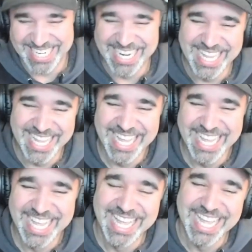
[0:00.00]

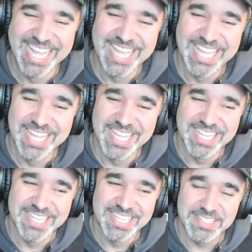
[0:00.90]

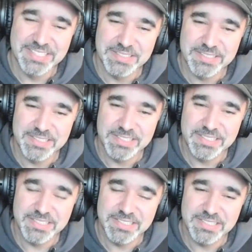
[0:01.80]

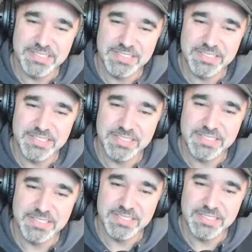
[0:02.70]

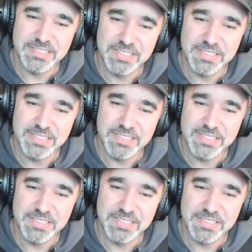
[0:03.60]
[no speech]